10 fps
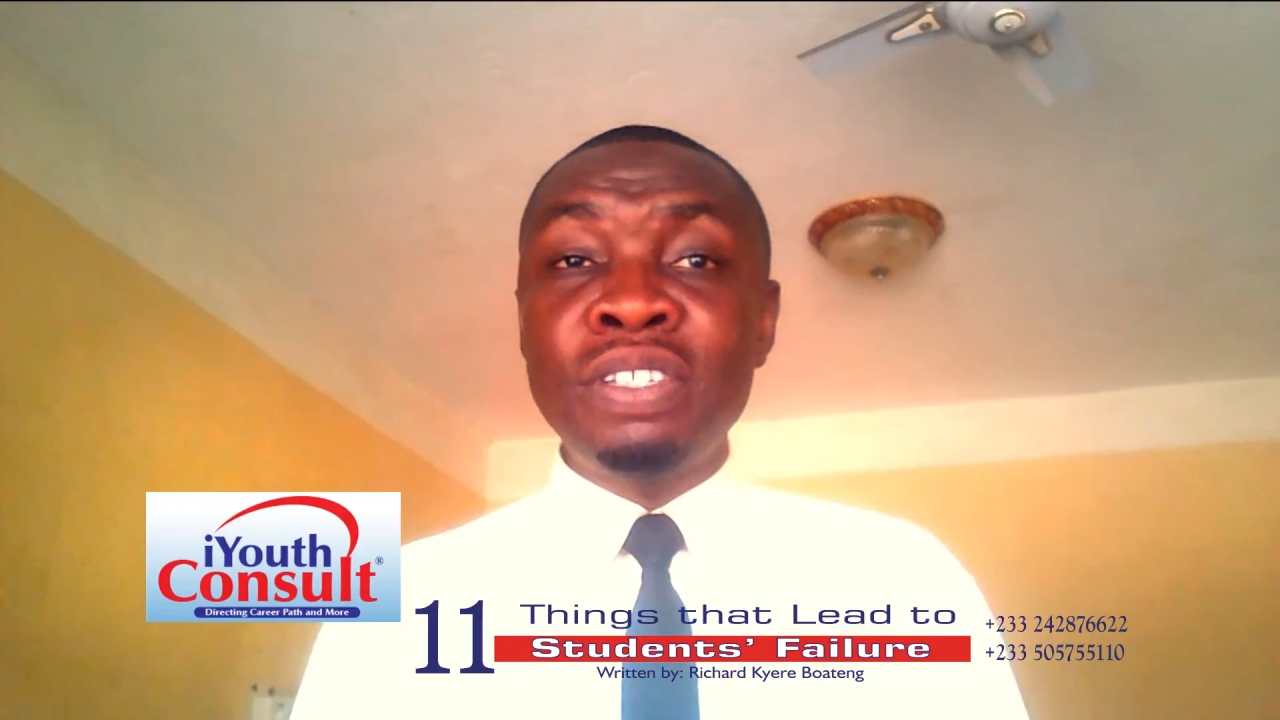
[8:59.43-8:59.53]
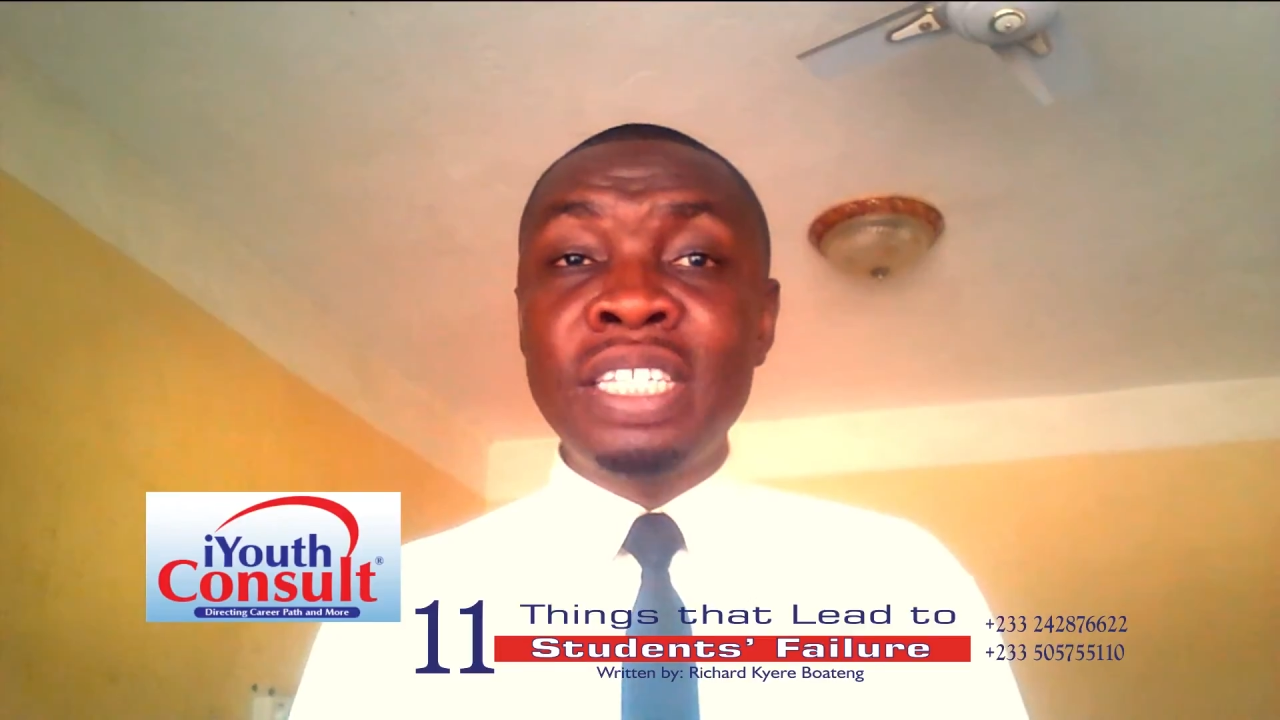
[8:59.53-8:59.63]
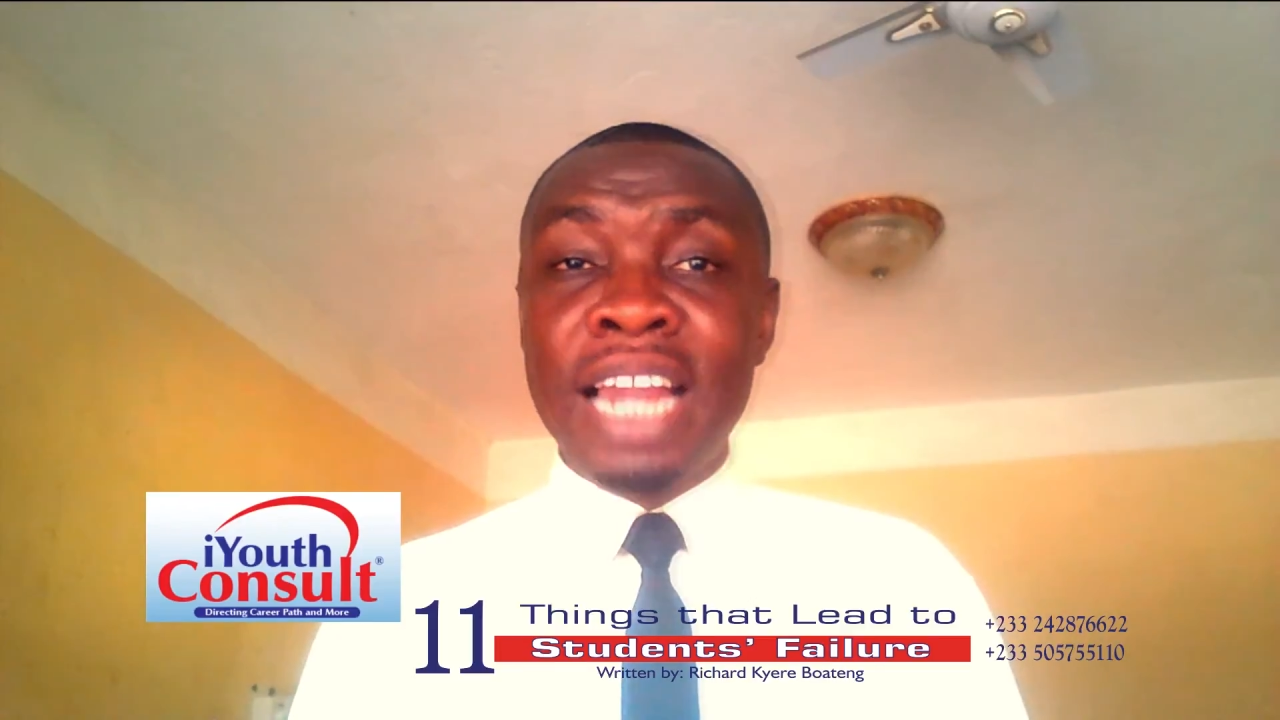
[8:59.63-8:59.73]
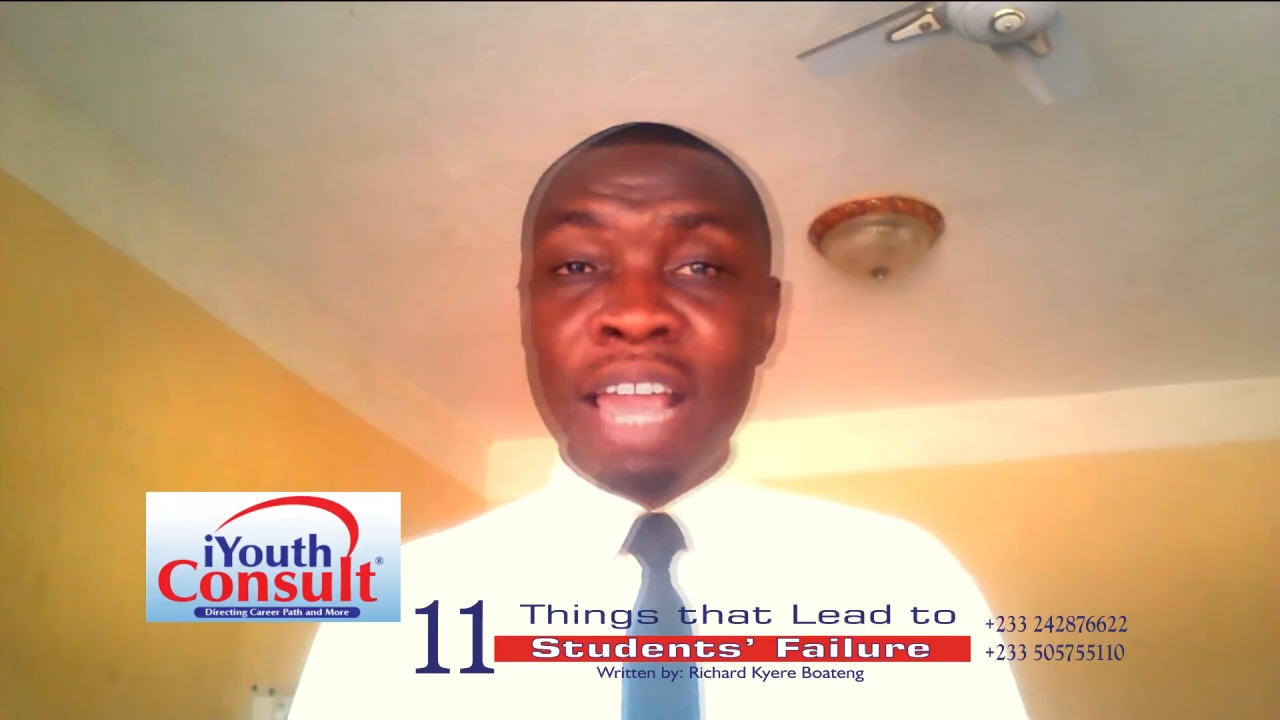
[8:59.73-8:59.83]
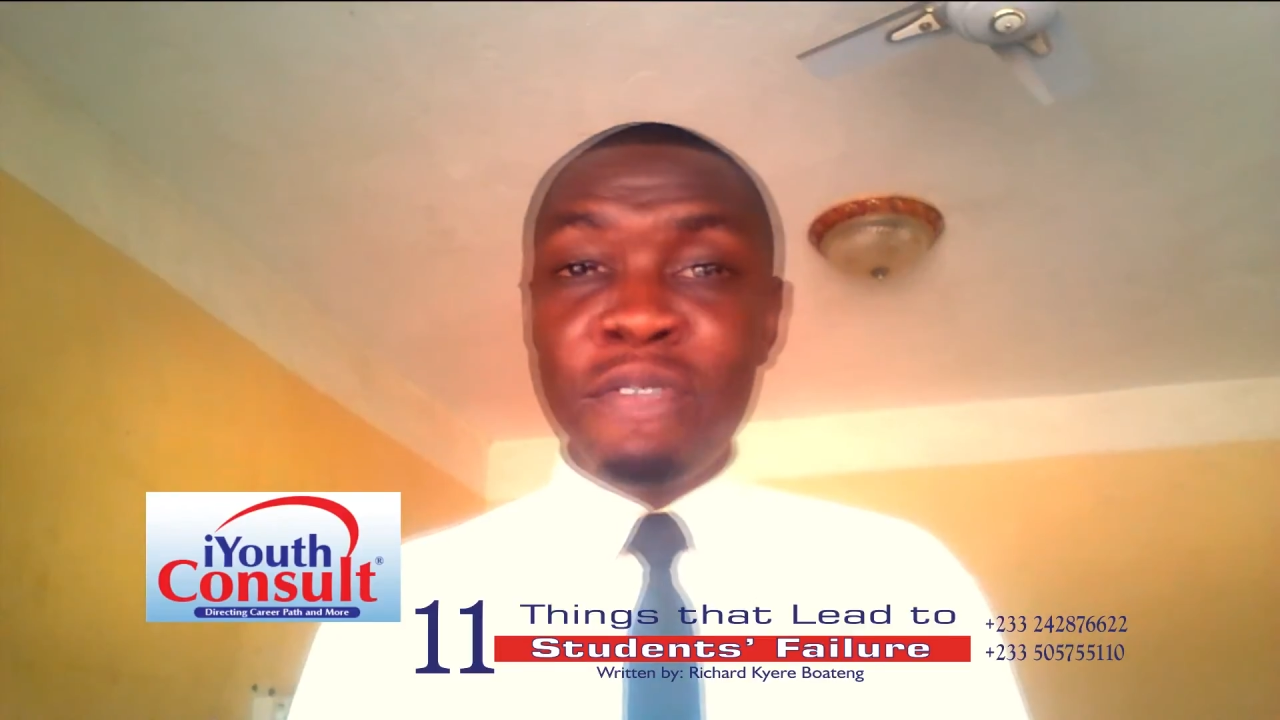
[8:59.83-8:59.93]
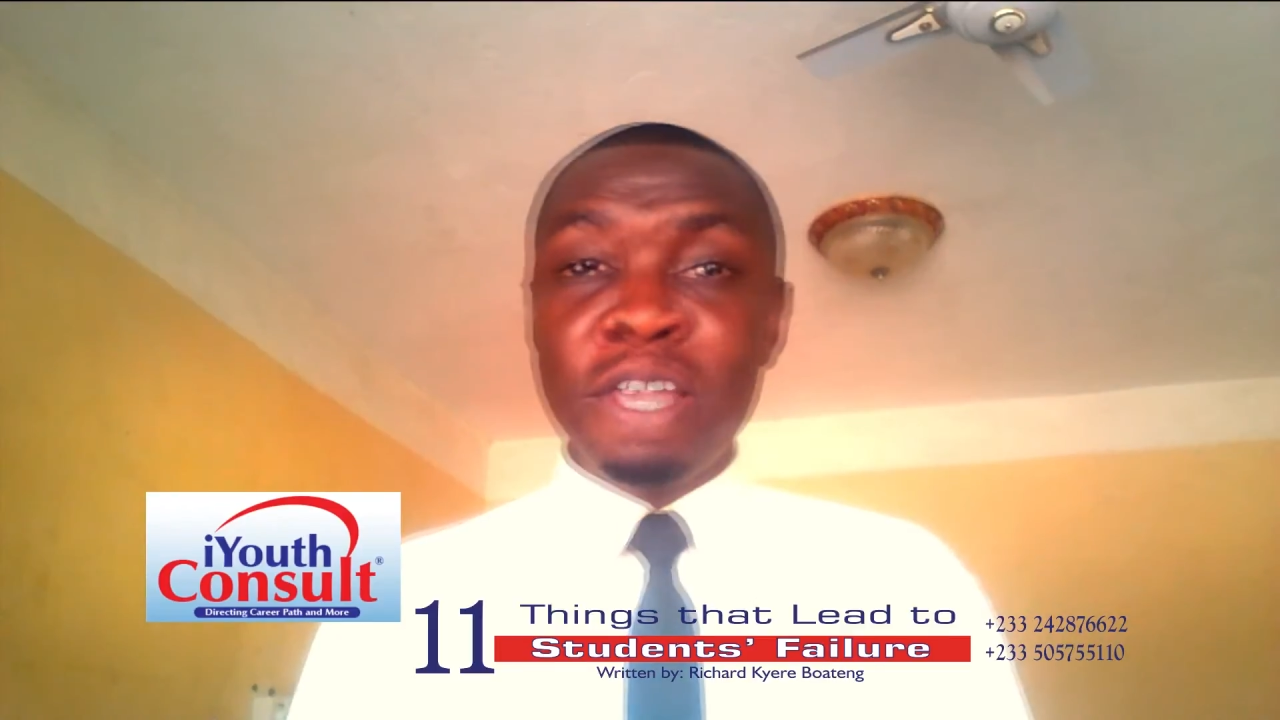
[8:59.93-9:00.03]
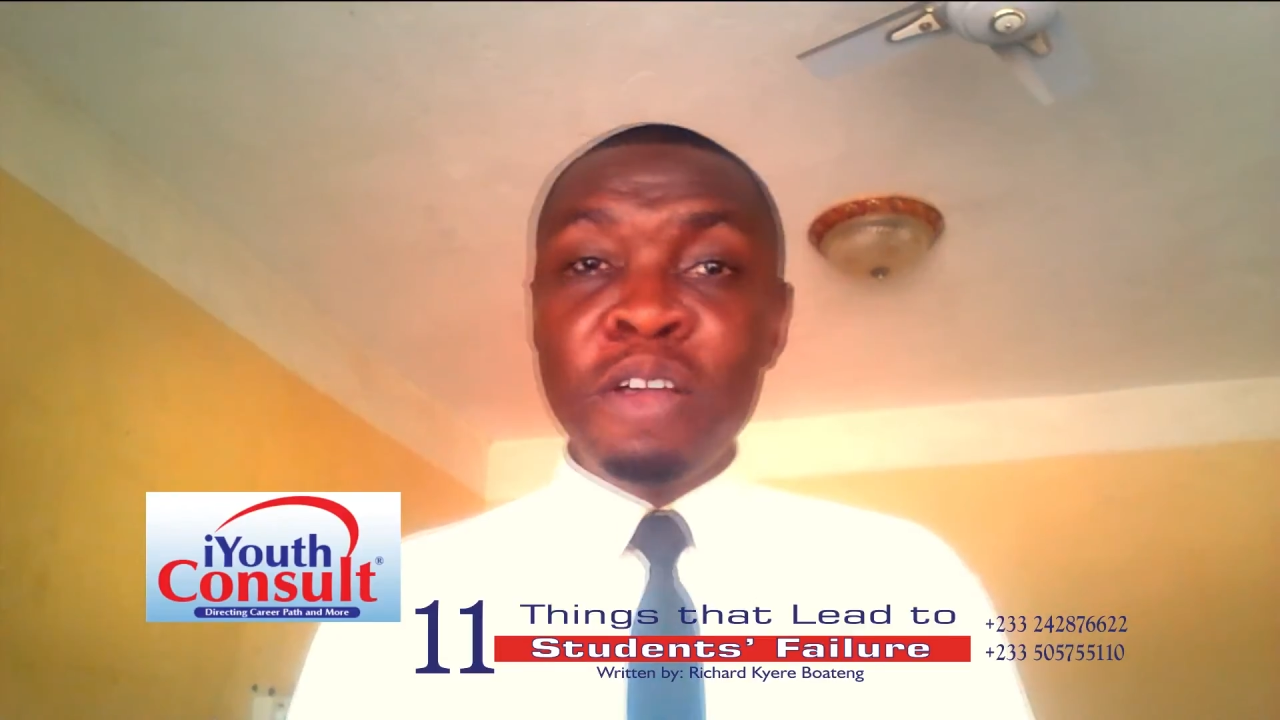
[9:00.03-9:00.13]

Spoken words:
life,